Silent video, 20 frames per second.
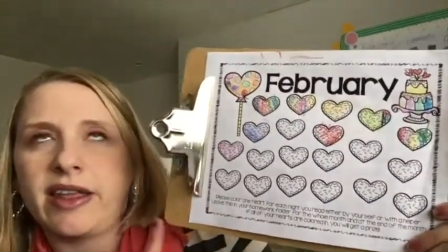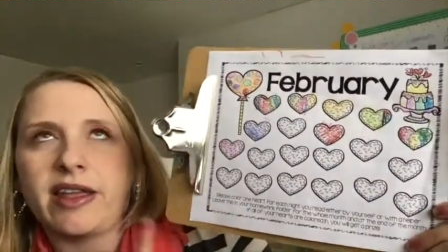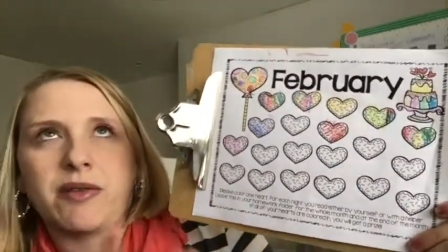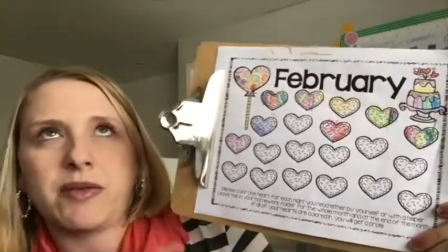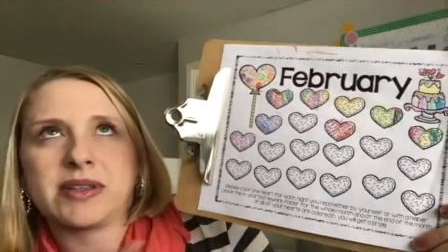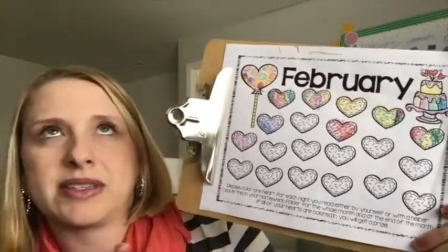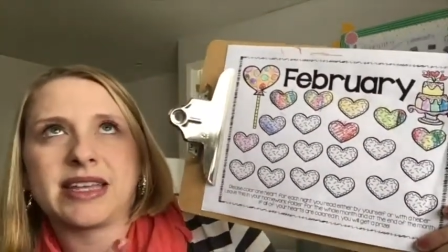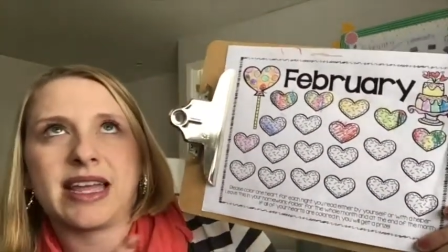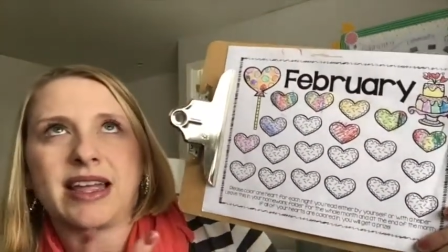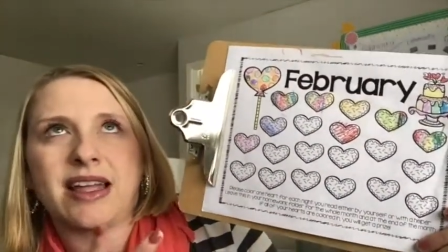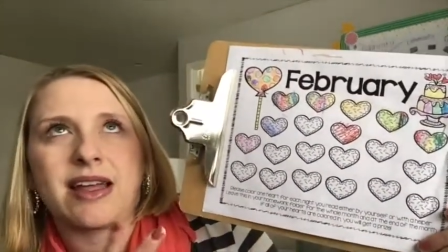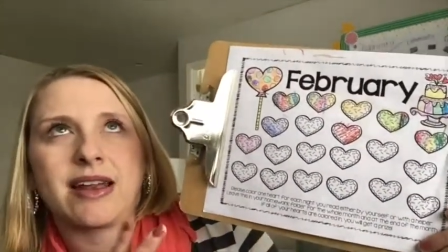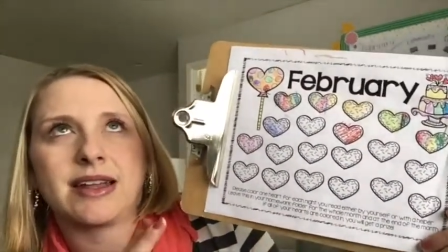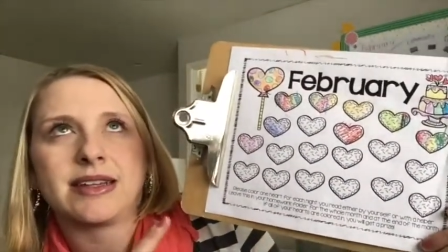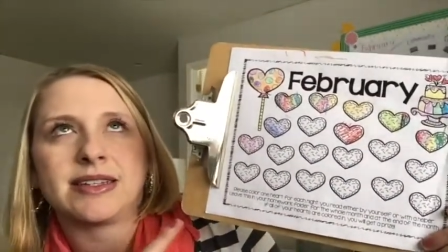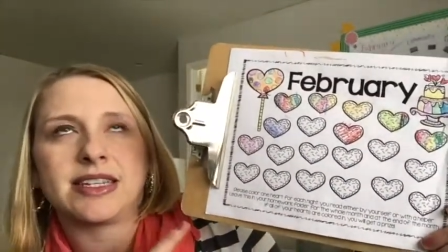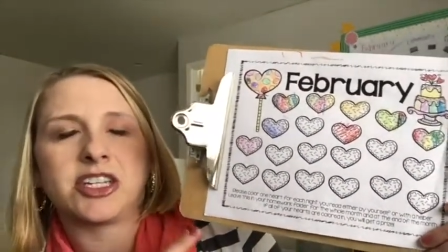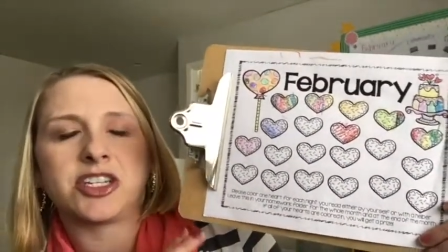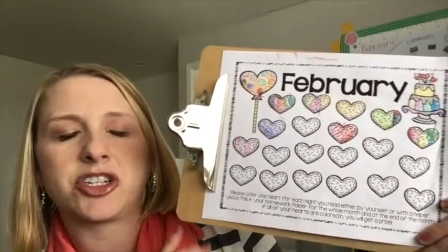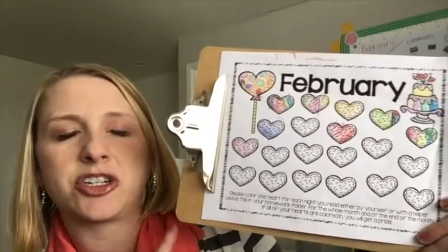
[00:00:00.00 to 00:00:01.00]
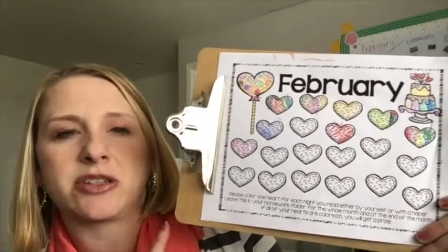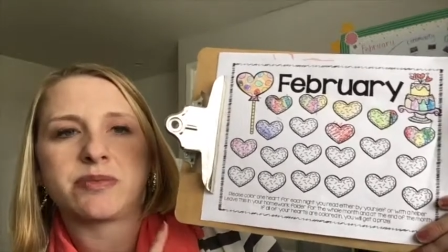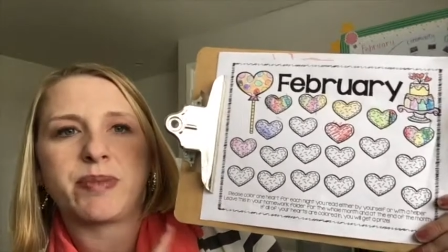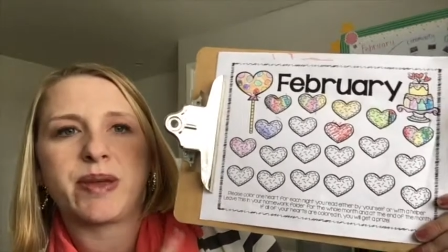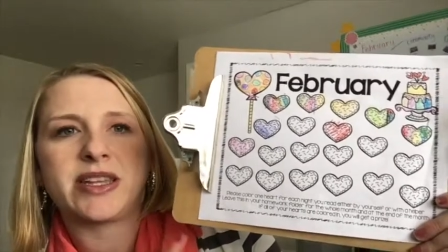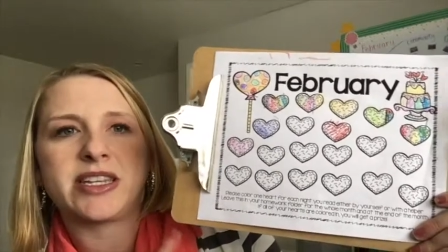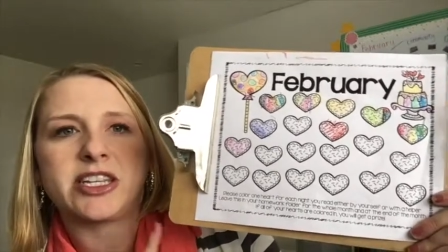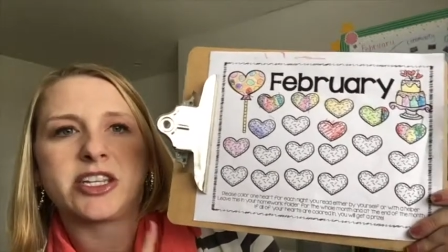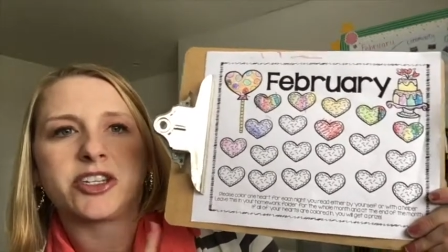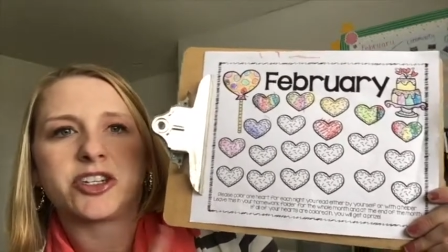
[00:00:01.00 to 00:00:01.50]
it was like on a Teachers
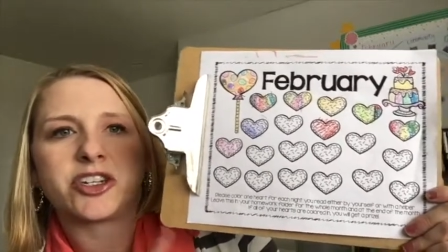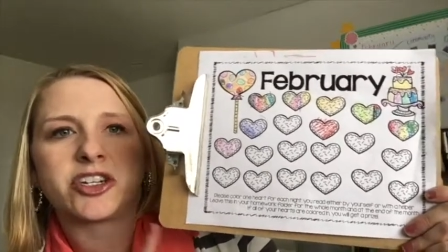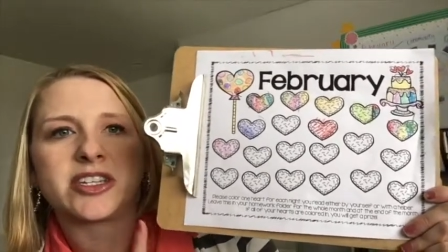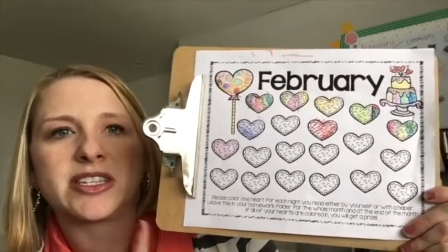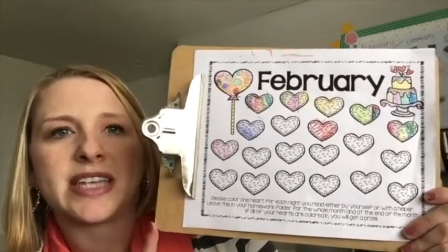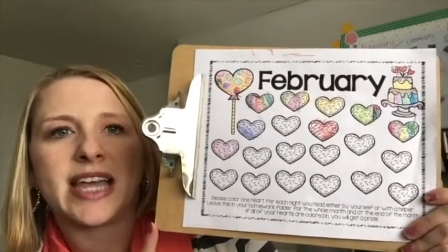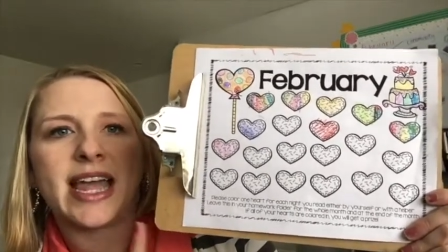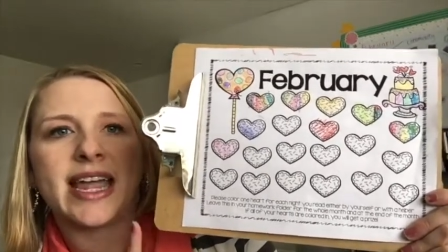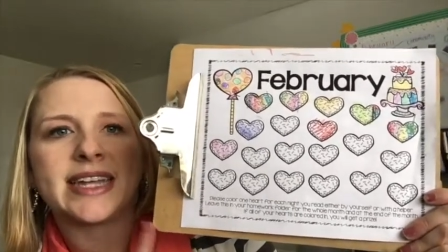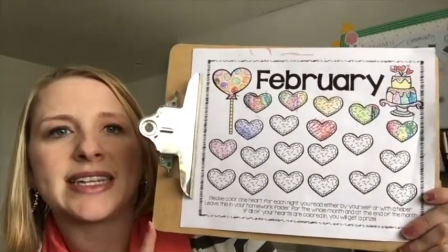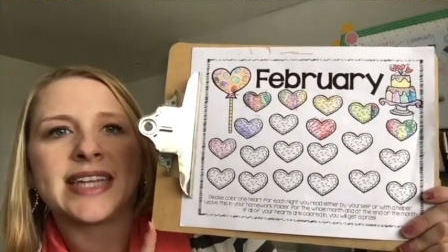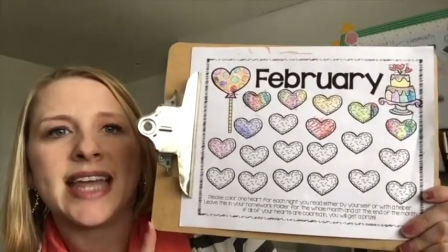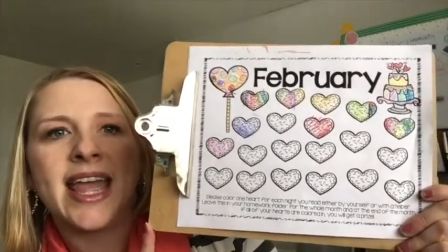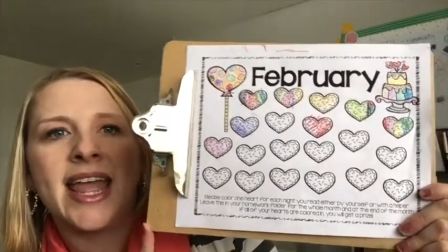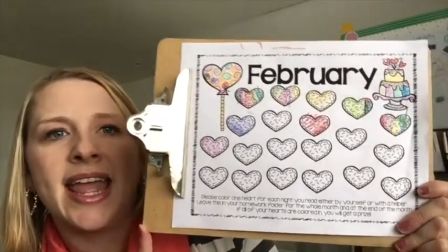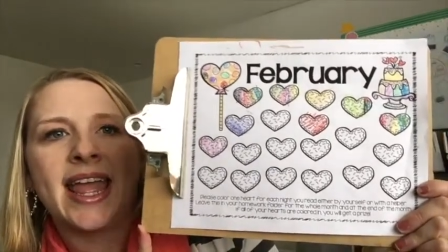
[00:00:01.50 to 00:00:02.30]
Pay Teachers site,